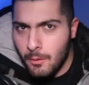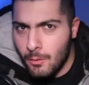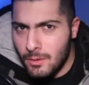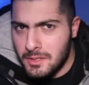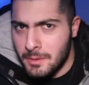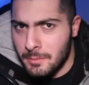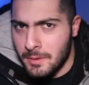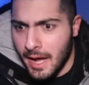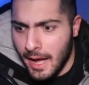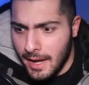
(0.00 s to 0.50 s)

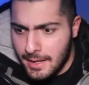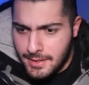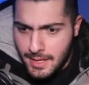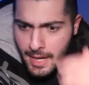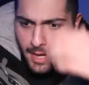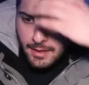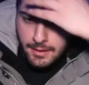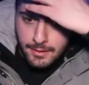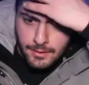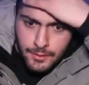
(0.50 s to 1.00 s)
what's up, guys?
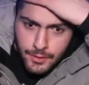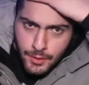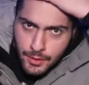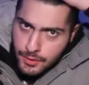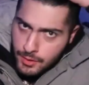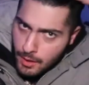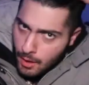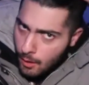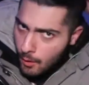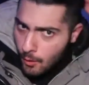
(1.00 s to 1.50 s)
I
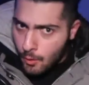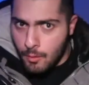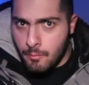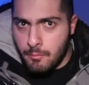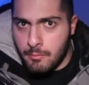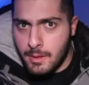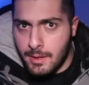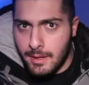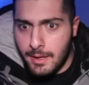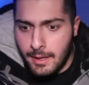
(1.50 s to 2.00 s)
just got
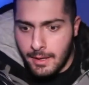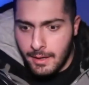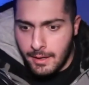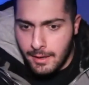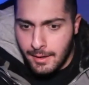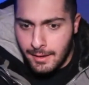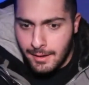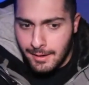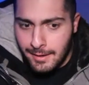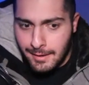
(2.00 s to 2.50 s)
home.
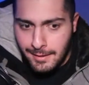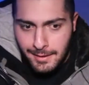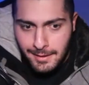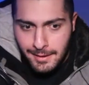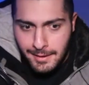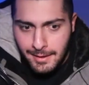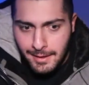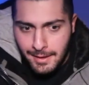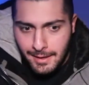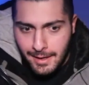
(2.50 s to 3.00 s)
Uh,
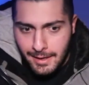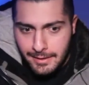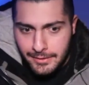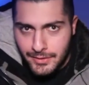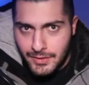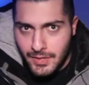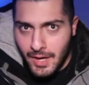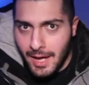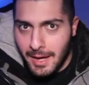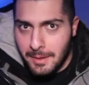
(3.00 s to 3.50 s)
and
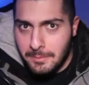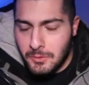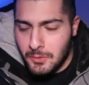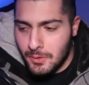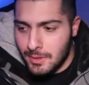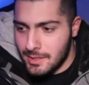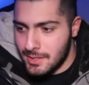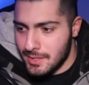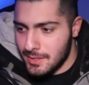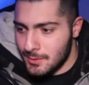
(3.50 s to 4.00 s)
it's time
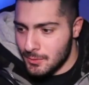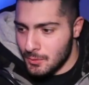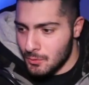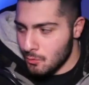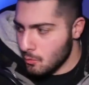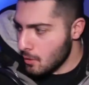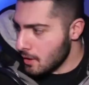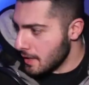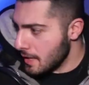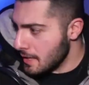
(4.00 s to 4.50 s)
to listen to
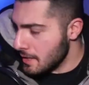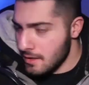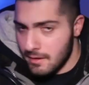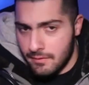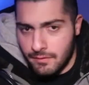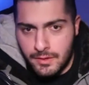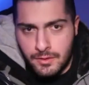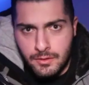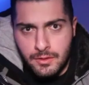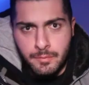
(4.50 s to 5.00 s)
what
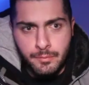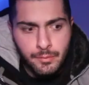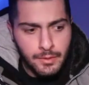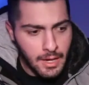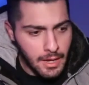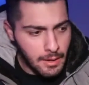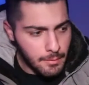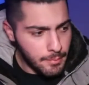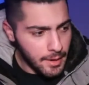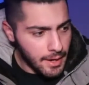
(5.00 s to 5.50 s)
NF had just put
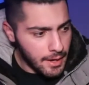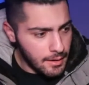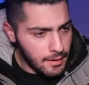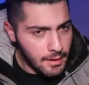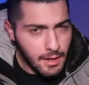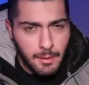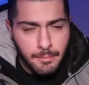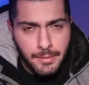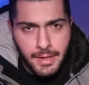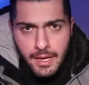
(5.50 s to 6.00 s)
out. And
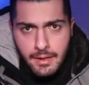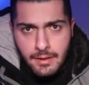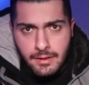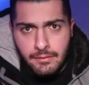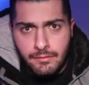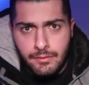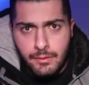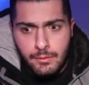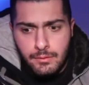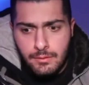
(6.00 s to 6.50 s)
I'm kind of
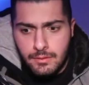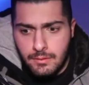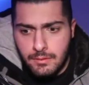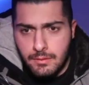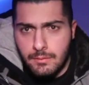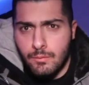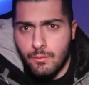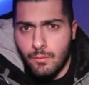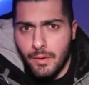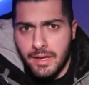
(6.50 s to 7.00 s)
confused
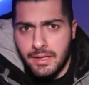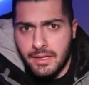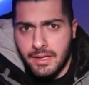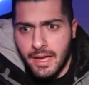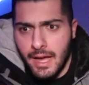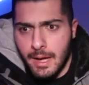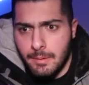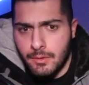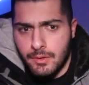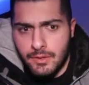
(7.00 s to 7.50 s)
why the
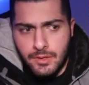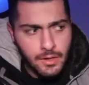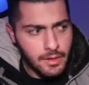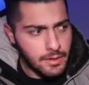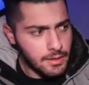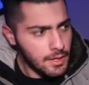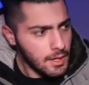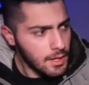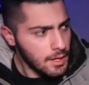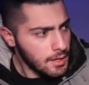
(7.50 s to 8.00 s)
camera's
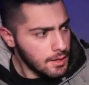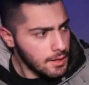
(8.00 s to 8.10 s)
on.